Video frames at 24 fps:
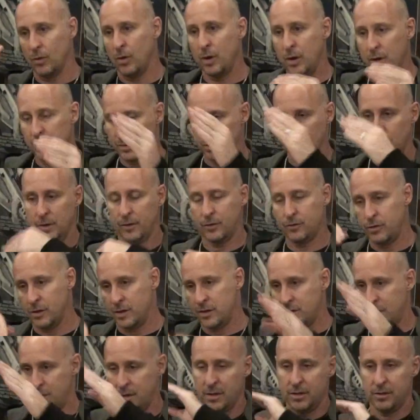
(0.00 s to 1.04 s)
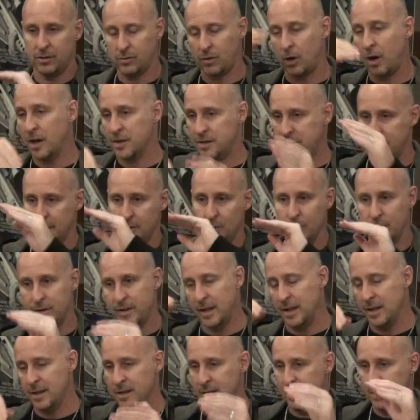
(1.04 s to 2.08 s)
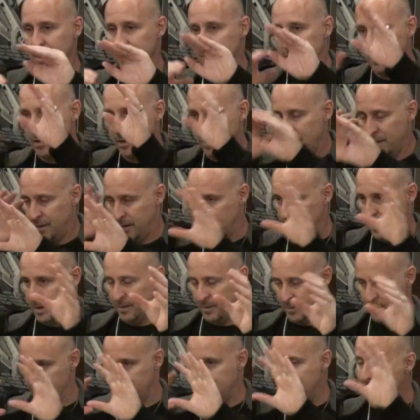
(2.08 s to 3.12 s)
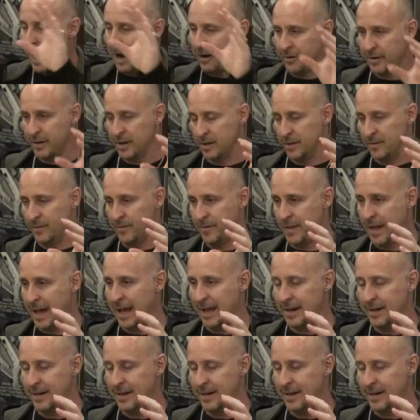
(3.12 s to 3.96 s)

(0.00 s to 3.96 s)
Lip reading: all sort of crisscrossing within the narrative